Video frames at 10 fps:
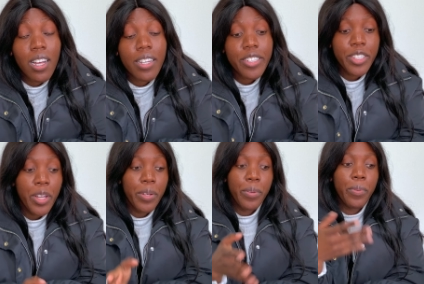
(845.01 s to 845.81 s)

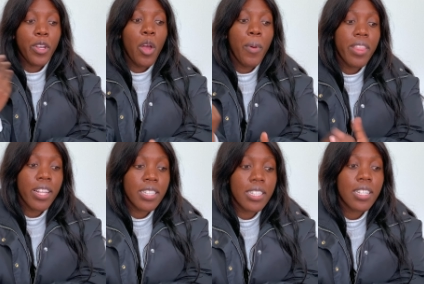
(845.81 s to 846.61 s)
so go with
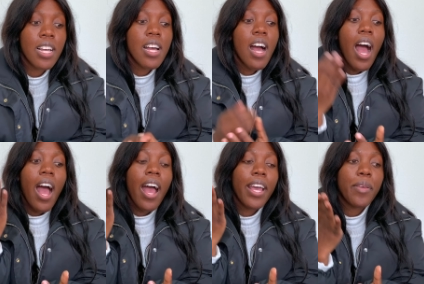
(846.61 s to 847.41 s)
it.
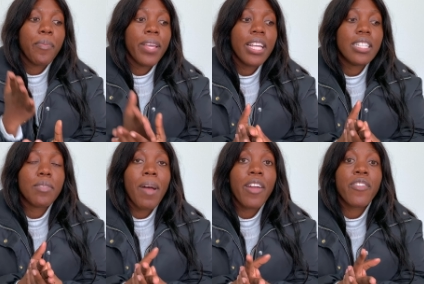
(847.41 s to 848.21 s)
I meet
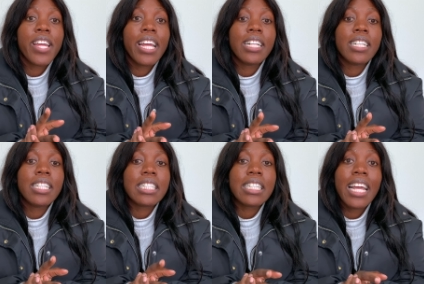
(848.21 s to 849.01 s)
my real
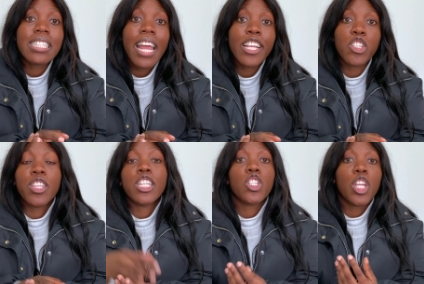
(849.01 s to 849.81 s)
estate agent
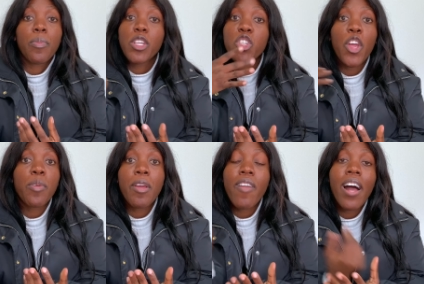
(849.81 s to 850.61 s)
that's going to be showing
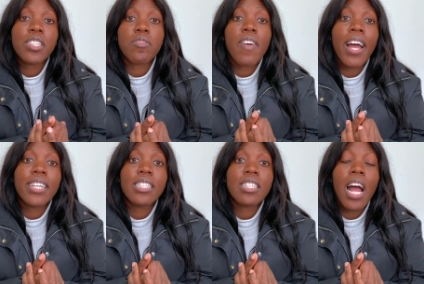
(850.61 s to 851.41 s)
me around to
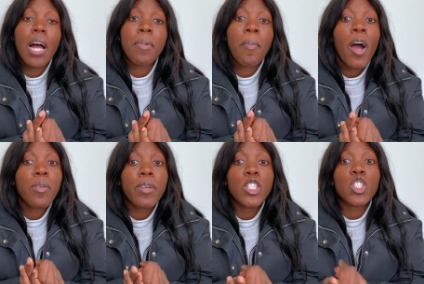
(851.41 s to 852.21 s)
find um,
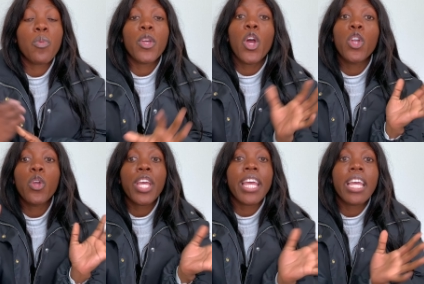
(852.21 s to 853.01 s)
apartments. So we go
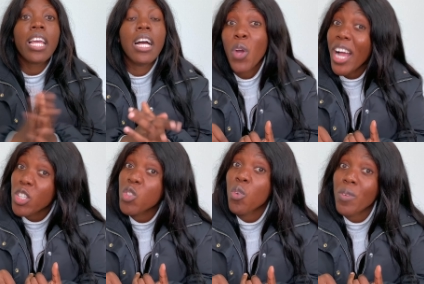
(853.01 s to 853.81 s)
looking. You guys
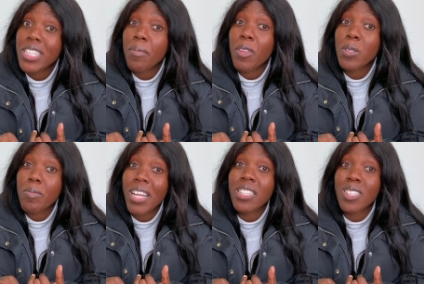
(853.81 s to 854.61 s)
saw what some of those
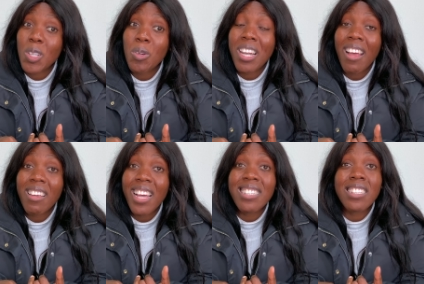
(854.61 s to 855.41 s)
places look
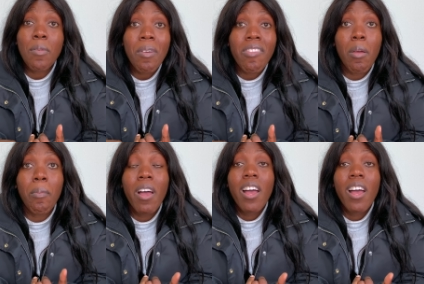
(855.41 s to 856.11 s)
like, and some of them